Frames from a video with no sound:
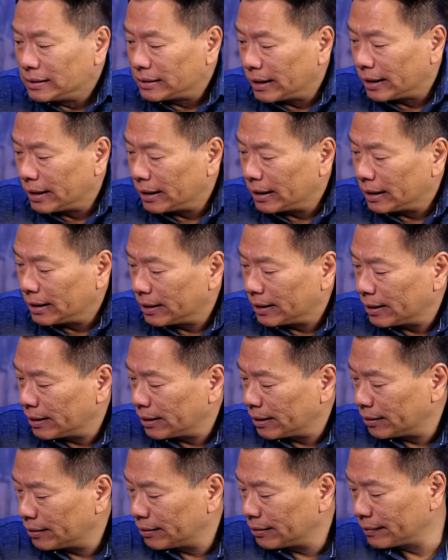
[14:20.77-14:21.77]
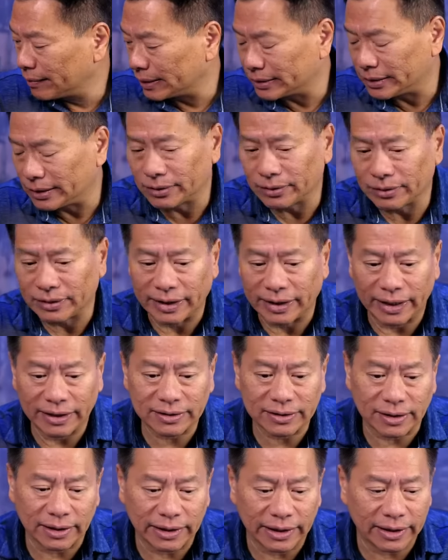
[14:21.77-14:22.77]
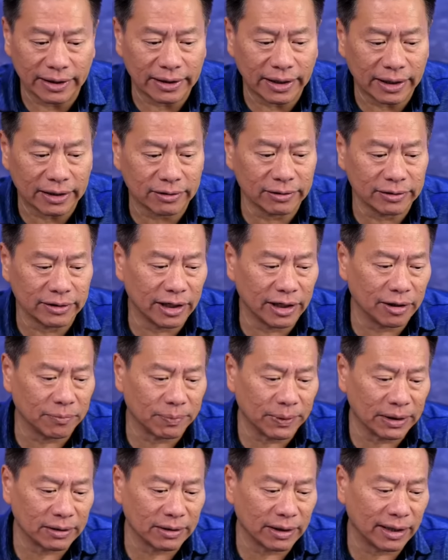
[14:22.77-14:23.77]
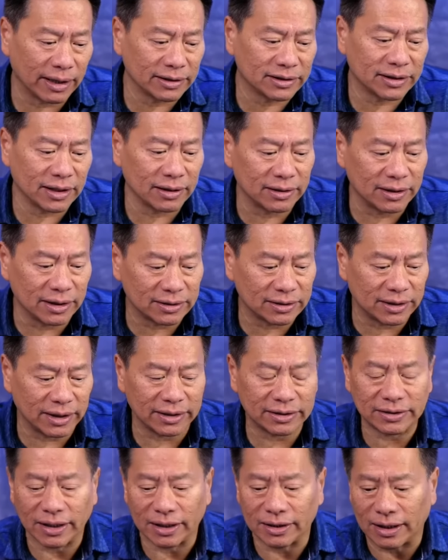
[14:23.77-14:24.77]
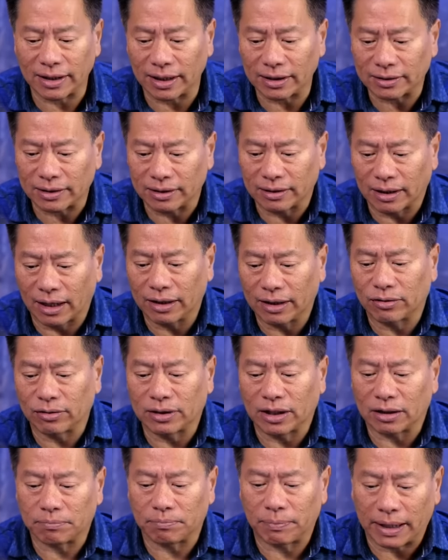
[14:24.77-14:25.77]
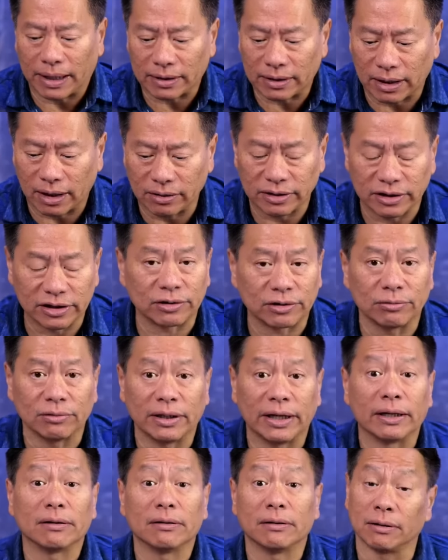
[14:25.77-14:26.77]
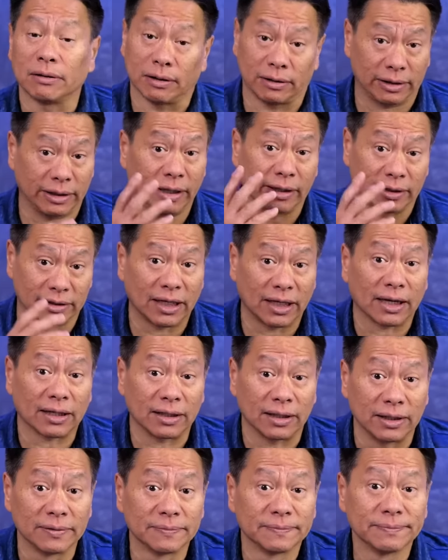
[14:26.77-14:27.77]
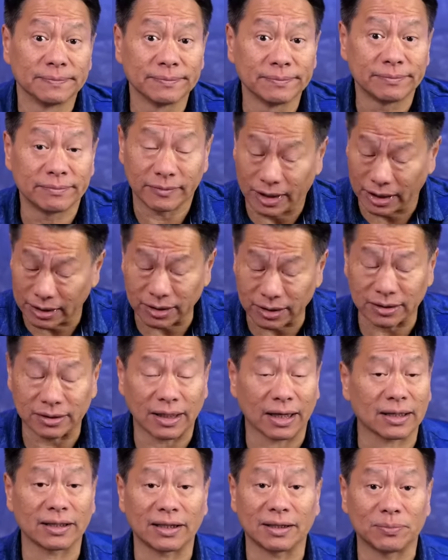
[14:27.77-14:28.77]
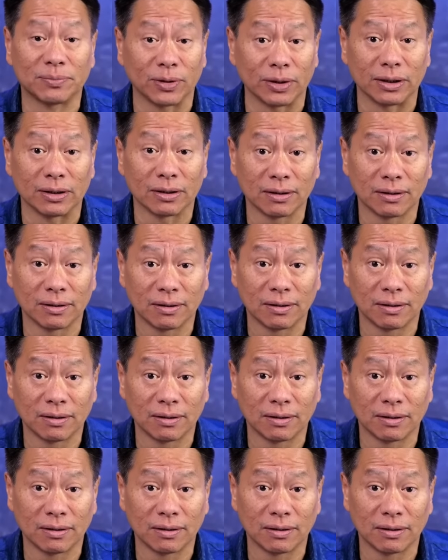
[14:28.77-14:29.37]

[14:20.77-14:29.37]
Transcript: but it escalated. I couldn't help it. I said this, they said that, and I could not back down. It's too late. Yeah, exactly. That's exactly the point.